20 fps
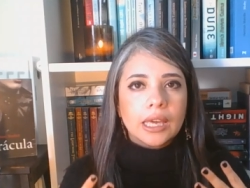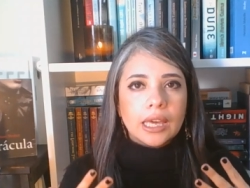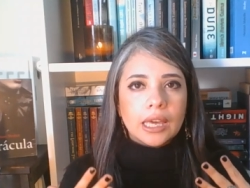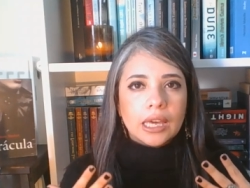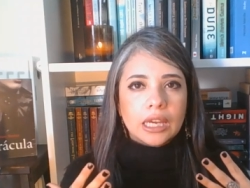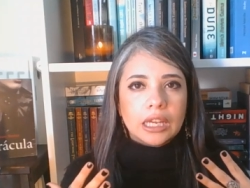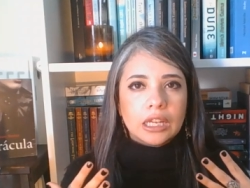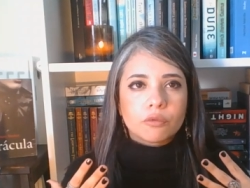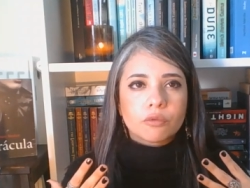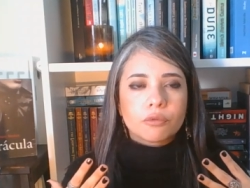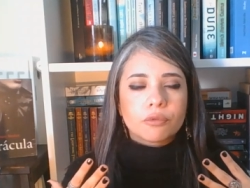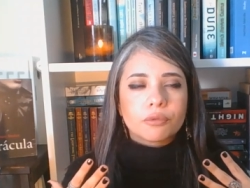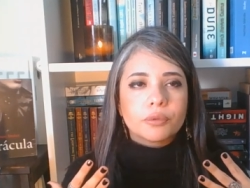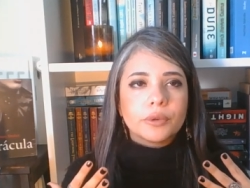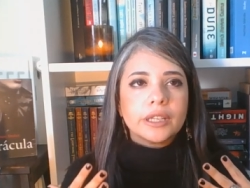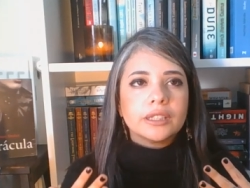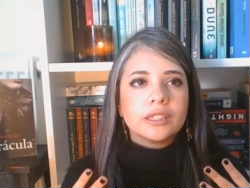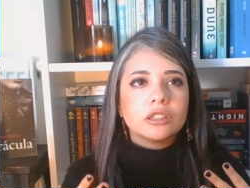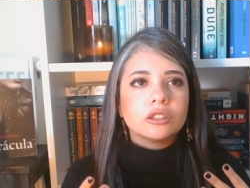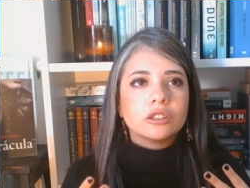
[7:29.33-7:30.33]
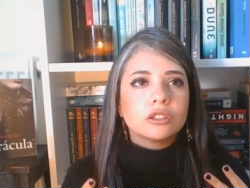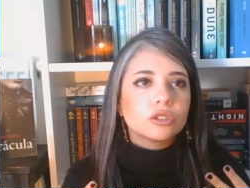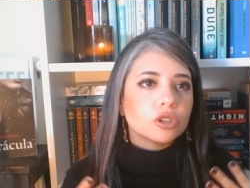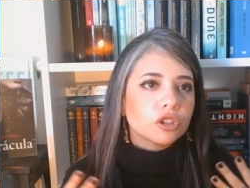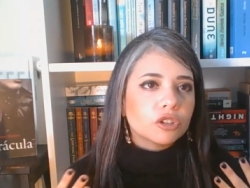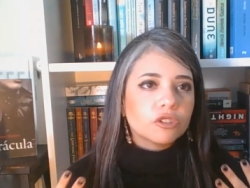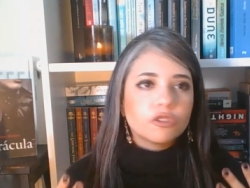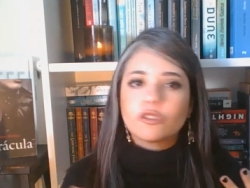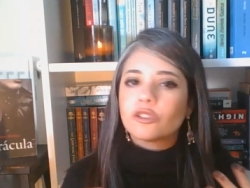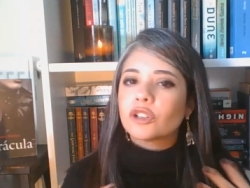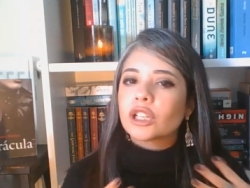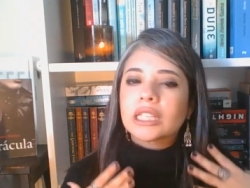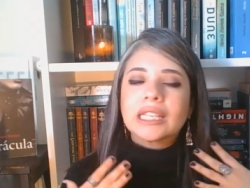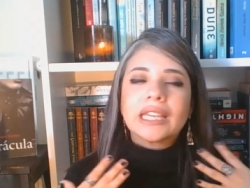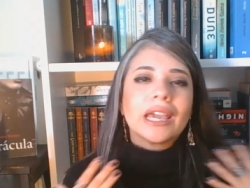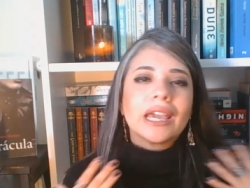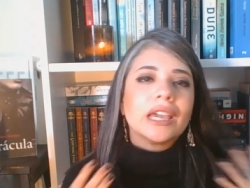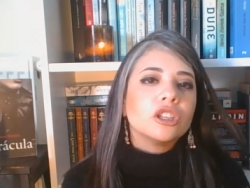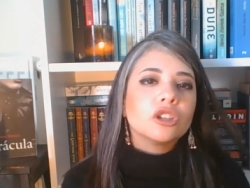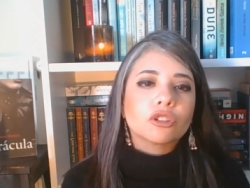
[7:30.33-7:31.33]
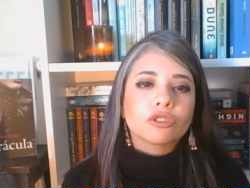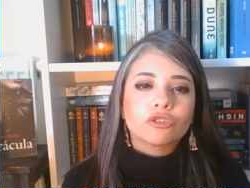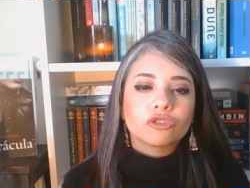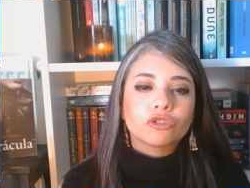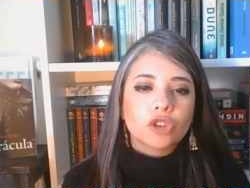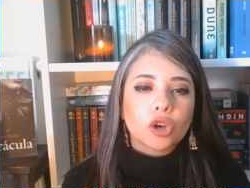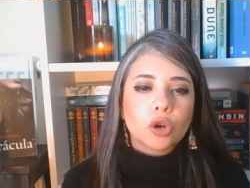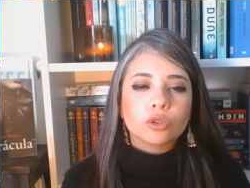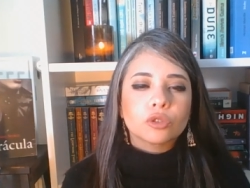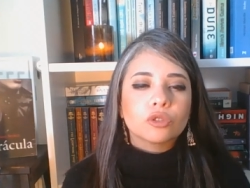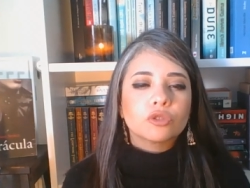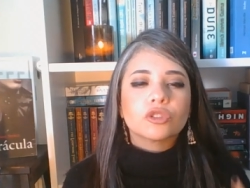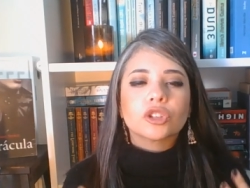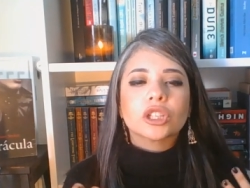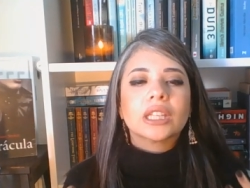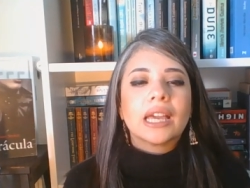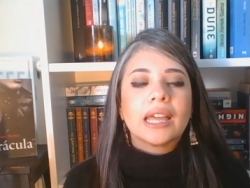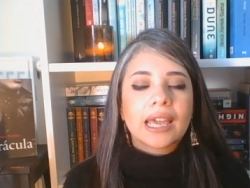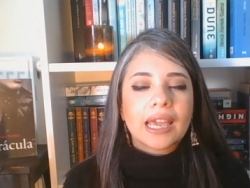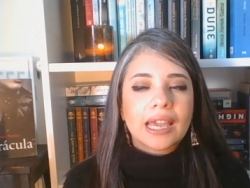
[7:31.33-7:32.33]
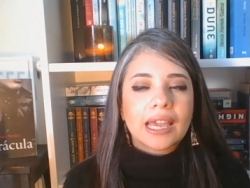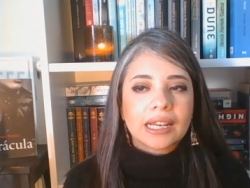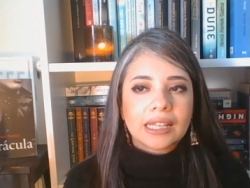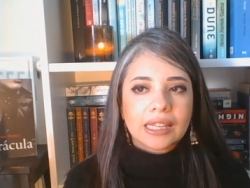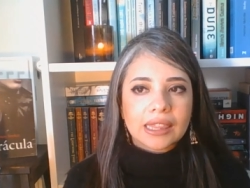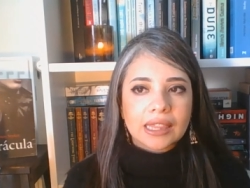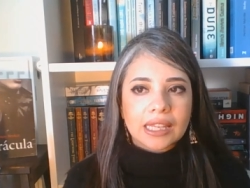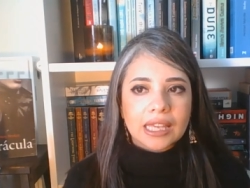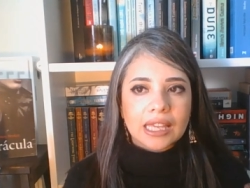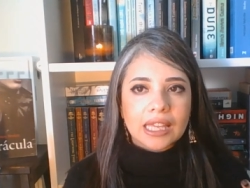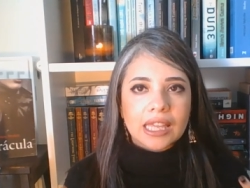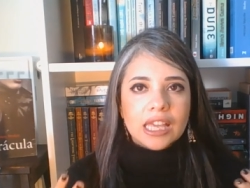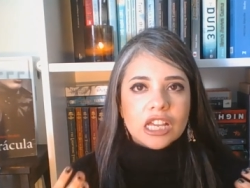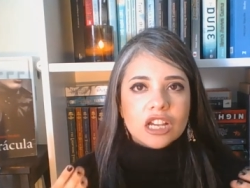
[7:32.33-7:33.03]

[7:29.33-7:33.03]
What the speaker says: and really look, forget your phone, forget anything,